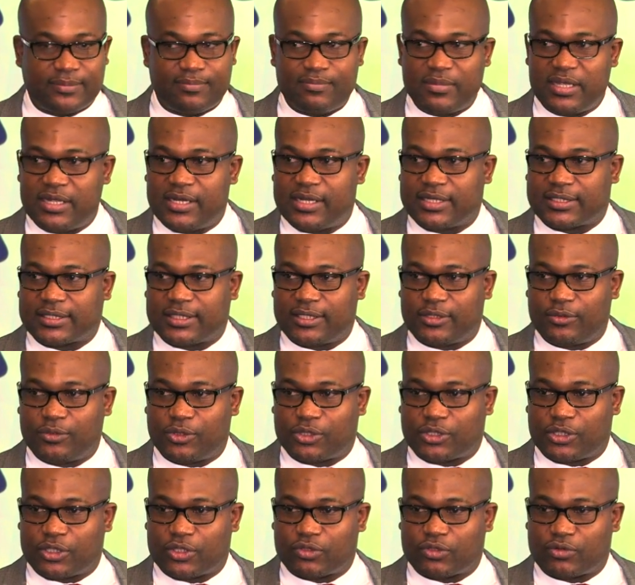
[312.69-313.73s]
Media
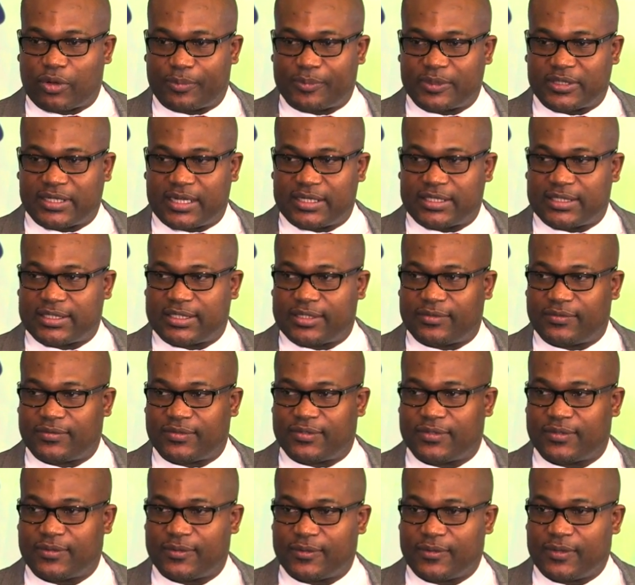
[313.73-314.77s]
Solutions
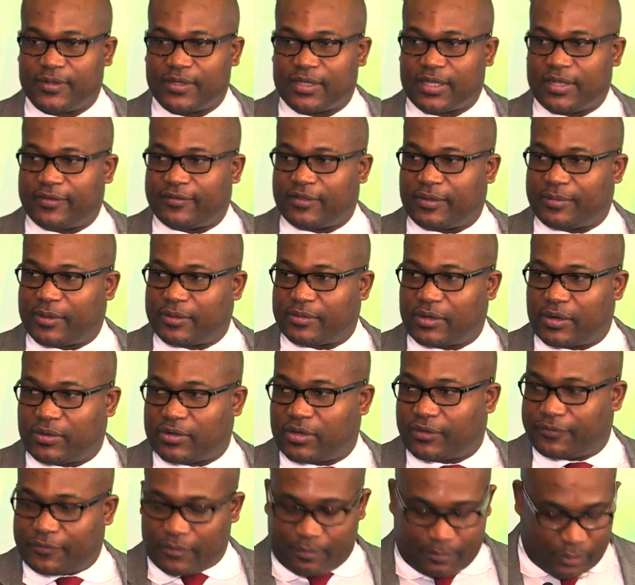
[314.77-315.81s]
representatives. Give them a round
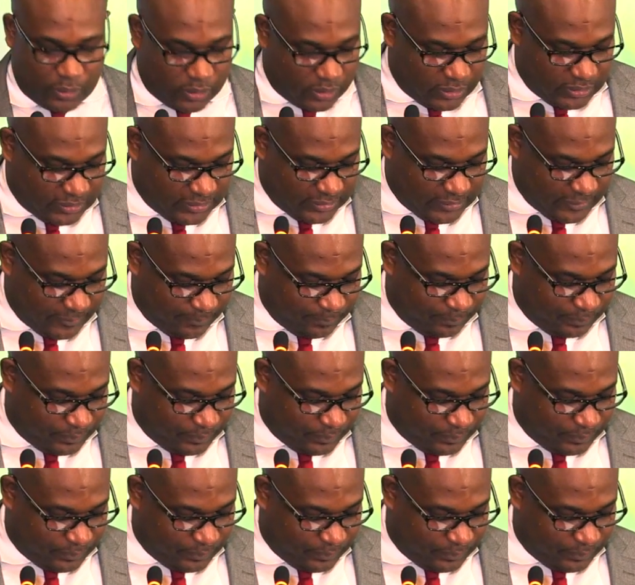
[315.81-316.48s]
of applause.